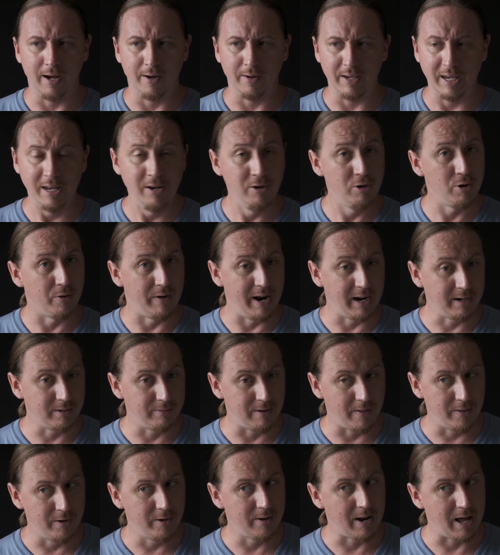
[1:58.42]
indirect
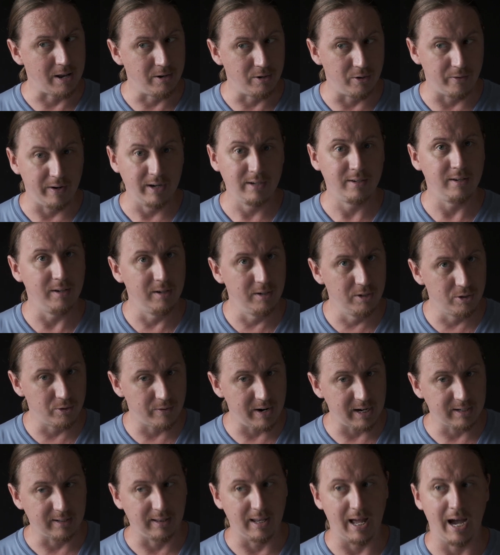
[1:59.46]

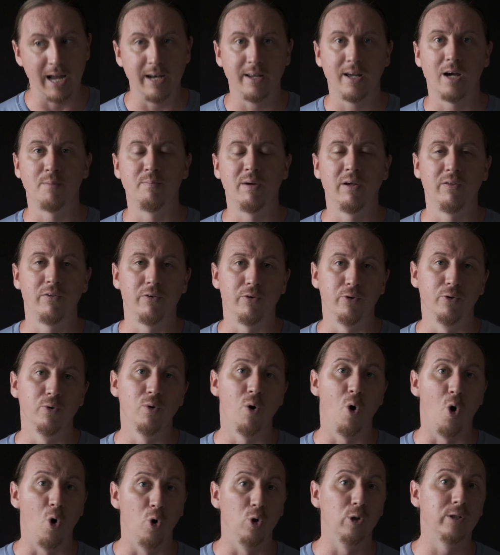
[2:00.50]
light coming
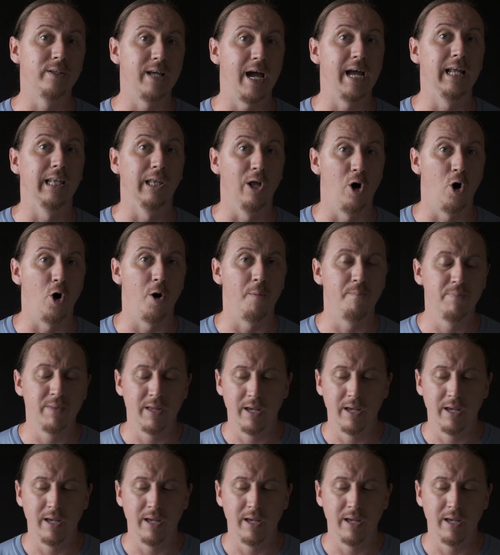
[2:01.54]
through all day long.